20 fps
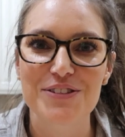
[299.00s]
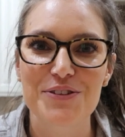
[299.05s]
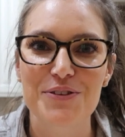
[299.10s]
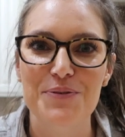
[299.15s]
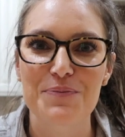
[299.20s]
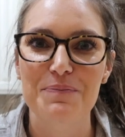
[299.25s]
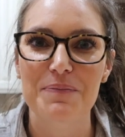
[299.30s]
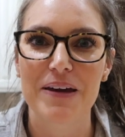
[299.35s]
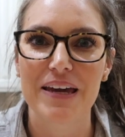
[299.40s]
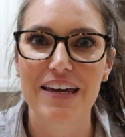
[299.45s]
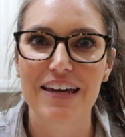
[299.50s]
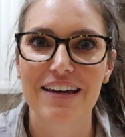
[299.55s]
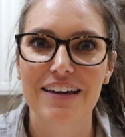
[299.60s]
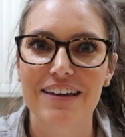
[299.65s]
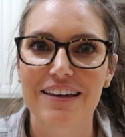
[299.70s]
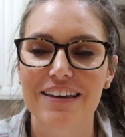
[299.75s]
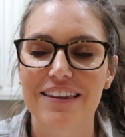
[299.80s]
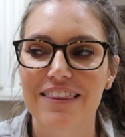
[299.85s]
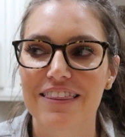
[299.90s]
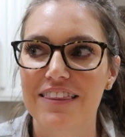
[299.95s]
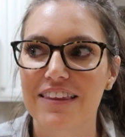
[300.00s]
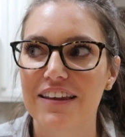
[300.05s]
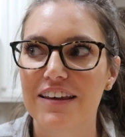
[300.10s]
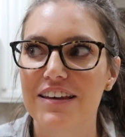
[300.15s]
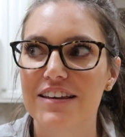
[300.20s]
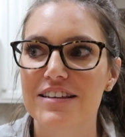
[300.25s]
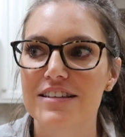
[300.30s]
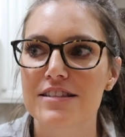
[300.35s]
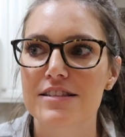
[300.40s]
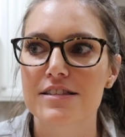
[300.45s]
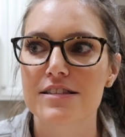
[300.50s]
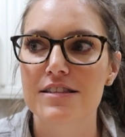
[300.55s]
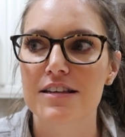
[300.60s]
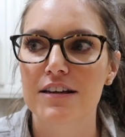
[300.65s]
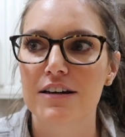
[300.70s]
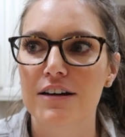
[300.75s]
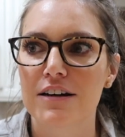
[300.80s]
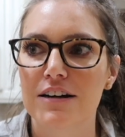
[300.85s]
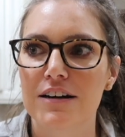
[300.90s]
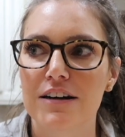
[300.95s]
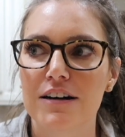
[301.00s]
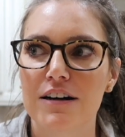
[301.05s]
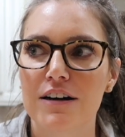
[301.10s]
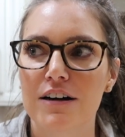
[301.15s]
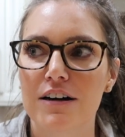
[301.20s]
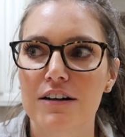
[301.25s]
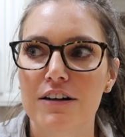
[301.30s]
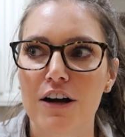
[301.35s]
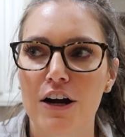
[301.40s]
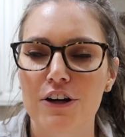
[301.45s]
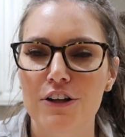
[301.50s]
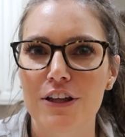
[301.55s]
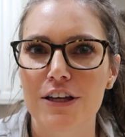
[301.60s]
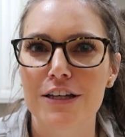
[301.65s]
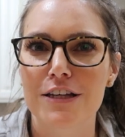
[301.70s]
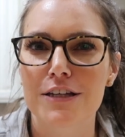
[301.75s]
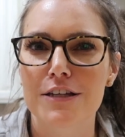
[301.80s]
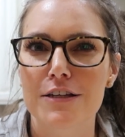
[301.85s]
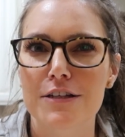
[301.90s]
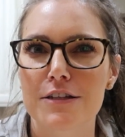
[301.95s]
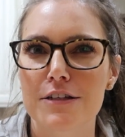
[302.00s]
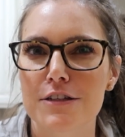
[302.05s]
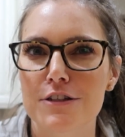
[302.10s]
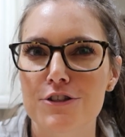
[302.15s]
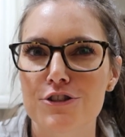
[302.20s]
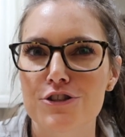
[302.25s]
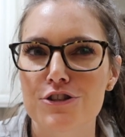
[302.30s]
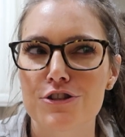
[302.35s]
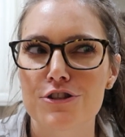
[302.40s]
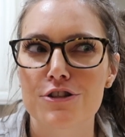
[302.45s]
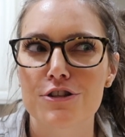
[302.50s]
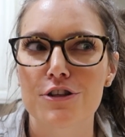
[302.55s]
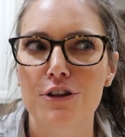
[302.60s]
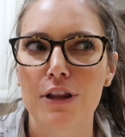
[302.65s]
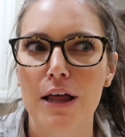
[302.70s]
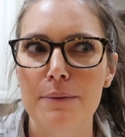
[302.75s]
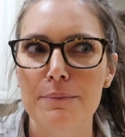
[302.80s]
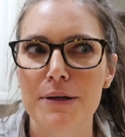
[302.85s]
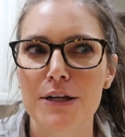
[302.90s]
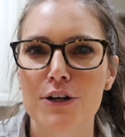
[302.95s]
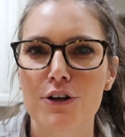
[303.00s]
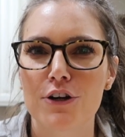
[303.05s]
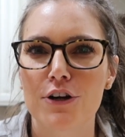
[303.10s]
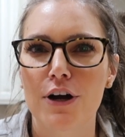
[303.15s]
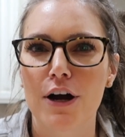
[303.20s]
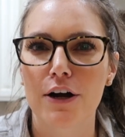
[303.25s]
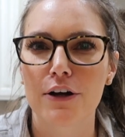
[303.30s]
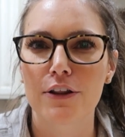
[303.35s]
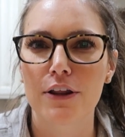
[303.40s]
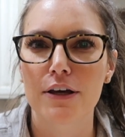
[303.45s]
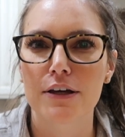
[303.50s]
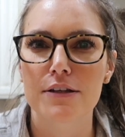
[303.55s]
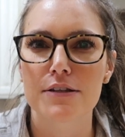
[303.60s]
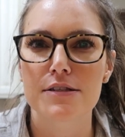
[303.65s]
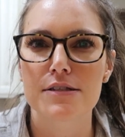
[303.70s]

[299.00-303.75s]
to make this garlic lemon garlic